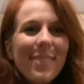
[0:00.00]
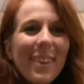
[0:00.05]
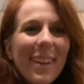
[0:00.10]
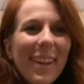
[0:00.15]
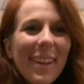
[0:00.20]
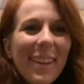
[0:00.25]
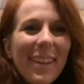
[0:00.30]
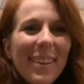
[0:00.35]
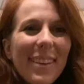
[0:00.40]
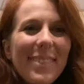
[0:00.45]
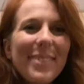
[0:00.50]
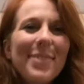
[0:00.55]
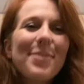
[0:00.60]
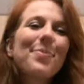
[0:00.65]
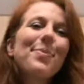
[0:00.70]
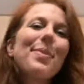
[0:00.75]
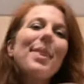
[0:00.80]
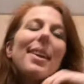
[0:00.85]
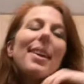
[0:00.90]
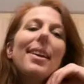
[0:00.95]
Hey y'all,
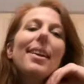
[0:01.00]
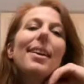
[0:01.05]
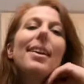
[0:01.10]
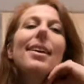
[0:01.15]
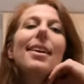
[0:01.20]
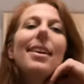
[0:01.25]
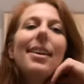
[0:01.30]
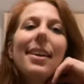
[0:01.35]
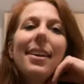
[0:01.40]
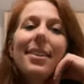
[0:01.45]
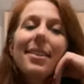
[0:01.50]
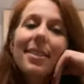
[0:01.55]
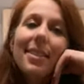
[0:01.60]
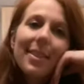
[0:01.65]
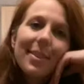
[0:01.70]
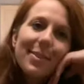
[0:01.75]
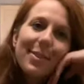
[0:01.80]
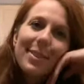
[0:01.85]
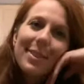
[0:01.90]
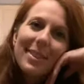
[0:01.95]
it's a
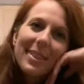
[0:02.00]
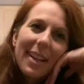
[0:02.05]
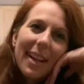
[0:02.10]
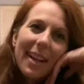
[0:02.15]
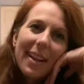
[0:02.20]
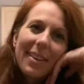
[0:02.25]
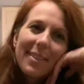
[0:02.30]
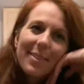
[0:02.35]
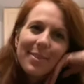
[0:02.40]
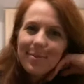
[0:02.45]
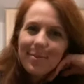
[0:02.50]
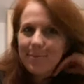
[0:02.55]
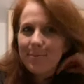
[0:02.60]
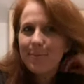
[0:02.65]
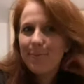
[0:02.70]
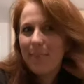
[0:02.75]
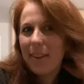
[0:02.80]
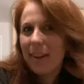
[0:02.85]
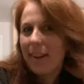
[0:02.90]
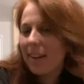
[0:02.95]
different day.
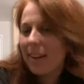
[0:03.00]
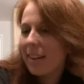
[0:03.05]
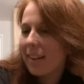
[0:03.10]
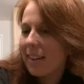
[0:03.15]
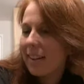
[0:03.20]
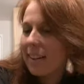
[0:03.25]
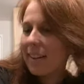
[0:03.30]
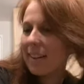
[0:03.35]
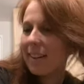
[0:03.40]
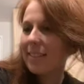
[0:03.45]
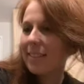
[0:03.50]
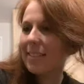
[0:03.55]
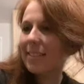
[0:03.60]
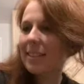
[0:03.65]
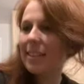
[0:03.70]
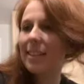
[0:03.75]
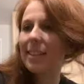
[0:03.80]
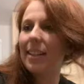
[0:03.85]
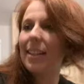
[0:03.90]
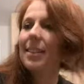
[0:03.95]
I
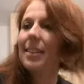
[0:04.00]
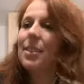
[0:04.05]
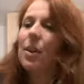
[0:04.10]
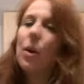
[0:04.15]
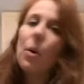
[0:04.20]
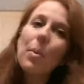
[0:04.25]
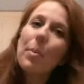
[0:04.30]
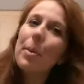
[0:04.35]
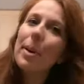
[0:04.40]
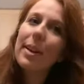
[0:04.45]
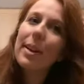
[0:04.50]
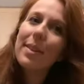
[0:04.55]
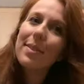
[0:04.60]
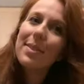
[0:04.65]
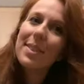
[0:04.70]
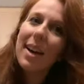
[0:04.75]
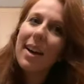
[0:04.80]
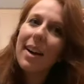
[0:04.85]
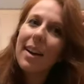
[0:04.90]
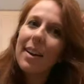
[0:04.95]
didn't get home in enough
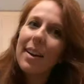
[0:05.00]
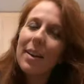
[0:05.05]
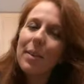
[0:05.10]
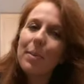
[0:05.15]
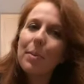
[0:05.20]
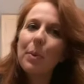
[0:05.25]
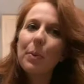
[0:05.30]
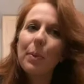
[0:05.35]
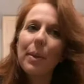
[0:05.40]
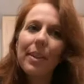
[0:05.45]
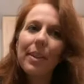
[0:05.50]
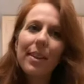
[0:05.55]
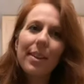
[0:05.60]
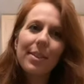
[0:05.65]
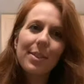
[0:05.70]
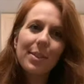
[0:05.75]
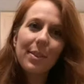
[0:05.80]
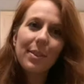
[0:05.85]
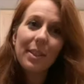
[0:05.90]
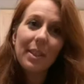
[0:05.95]
time with
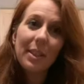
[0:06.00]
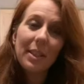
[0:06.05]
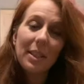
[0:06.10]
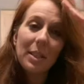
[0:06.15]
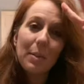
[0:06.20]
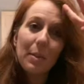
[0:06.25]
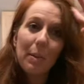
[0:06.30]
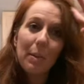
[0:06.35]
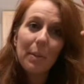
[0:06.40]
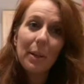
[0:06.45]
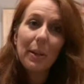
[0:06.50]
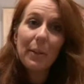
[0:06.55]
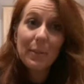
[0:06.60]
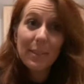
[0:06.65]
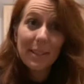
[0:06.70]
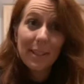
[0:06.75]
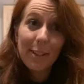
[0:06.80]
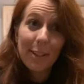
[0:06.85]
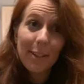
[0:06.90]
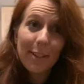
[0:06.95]
also needing to make my own
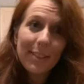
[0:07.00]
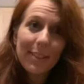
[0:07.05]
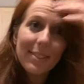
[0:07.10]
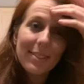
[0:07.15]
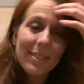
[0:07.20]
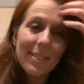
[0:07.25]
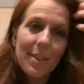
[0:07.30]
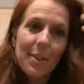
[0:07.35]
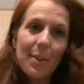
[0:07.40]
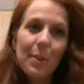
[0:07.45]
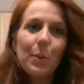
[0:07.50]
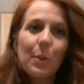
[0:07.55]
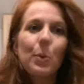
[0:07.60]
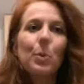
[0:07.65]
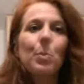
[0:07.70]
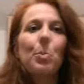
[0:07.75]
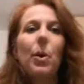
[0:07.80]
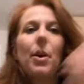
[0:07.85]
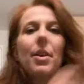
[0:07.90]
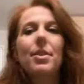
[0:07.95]
dinner
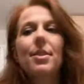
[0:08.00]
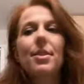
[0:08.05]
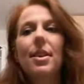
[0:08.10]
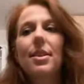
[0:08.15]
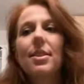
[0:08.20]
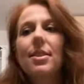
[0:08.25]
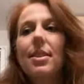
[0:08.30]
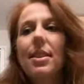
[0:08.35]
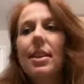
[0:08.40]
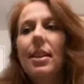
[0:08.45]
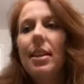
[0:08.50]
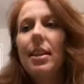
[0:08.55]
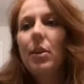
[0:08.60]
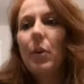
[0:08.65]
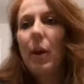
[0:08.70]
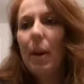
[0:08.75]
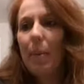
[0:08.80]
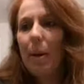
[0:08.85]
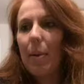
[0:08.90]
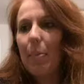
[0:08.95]
to process the
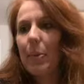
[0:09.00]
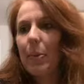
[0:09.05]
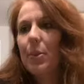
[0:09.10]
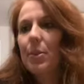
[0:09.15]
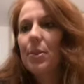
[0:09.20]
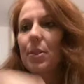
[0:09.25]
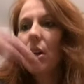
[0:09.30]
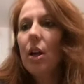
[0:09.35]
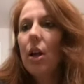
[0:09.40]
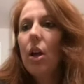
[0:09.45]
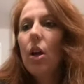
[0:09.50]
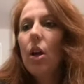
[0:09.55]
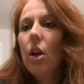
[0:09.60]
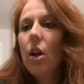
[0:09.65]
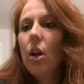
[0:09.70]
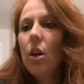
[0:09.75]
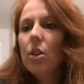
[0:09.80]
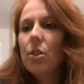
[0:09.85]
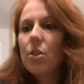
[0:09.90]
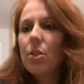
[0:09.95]
crab apples.
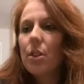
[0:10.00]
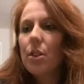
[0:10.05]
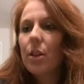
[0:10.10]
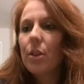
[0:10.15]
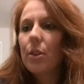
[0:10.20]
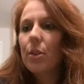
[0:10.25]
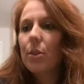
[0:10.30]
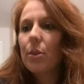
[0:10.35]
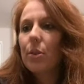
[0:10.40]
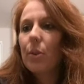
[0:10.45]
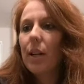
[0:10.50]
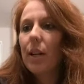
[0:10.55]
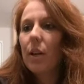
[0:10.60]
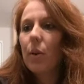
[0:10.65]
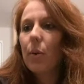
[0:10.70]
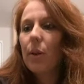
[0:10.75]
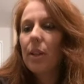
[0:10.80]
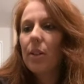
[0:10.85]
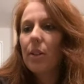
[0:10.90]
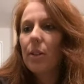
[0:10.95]
So, a
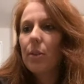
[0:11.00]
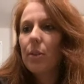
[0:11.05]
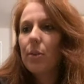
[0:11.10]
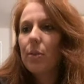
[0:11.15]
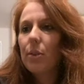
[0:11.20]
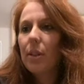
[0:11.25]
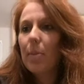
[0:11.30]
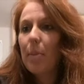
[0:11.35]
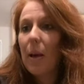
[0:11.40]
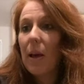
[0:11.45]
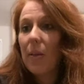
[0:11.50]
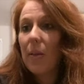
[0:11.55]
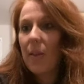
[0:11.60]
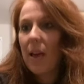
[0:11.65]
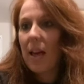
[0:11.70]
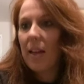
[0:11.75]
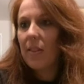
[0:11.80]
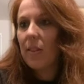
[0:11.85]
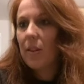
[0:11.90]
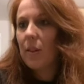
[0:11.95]
quick note about
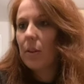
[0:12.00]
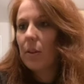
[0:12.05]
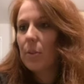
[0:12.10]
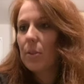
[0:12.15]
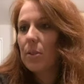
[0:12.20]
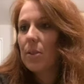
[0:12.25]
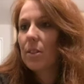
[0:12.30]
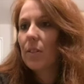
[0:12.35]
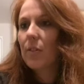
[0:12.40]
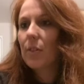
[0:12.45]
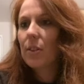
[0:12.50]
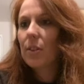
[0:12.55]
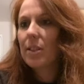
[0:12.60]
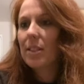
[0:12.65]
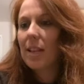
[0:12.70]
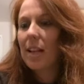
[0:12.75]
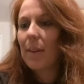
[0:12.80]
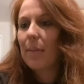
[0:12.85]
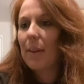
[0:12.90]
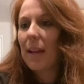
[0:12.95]
that though, this is the first
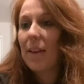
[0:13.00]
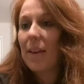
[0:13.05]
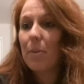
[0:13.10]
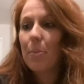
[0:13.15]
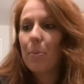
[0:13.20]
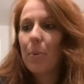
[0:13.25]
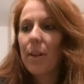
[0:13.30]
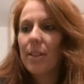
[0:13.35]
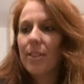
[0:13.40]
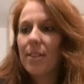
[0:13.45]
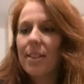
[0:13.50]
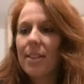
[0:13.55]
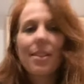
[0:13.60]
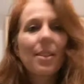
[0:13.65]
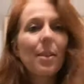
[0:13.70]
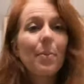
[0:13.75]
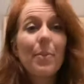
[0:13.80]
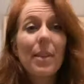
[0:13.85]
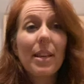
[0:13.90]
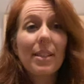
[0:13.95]
time I haven't processed
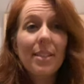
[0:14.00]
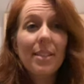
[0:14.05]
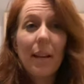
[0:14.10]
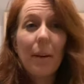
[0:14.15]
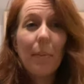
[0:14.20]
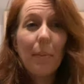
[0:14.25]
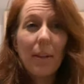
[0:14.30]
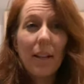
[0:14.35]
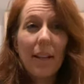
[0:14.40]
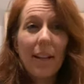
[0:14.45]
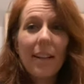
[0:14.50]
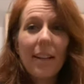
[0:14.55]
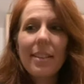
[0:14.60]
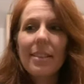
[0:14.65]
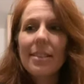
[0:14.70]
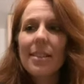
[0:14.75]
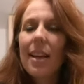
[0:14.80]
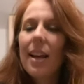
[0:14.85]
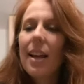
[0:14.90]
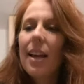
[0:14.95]
them the same night.